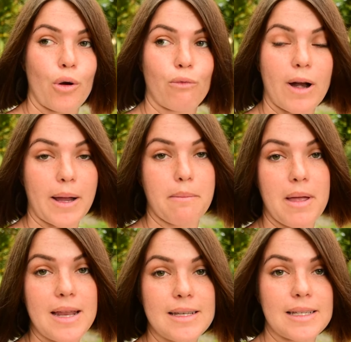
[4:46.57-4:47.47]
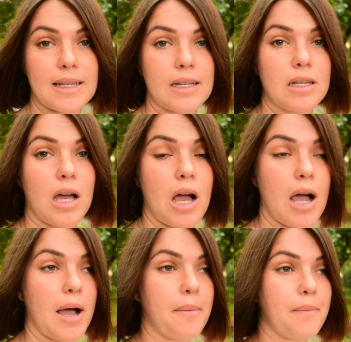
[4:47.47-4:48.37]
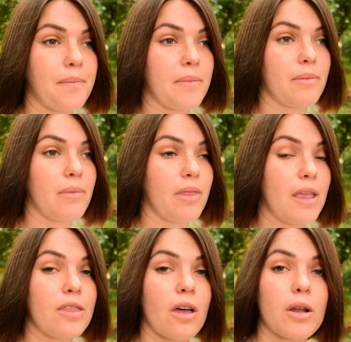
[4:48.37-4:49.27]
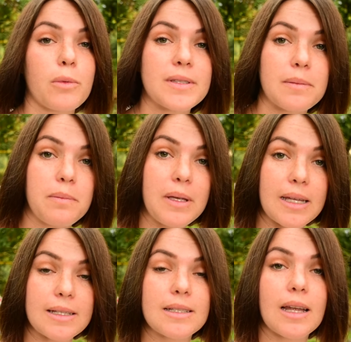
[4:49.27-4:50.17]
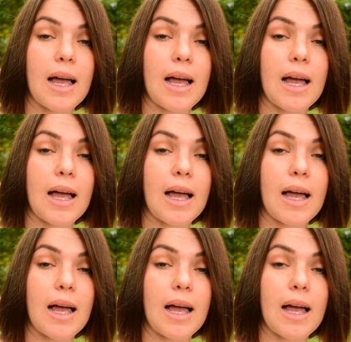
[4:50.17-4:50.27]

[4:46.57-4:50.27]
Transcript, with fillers: recommended, um, they thought it was a beet.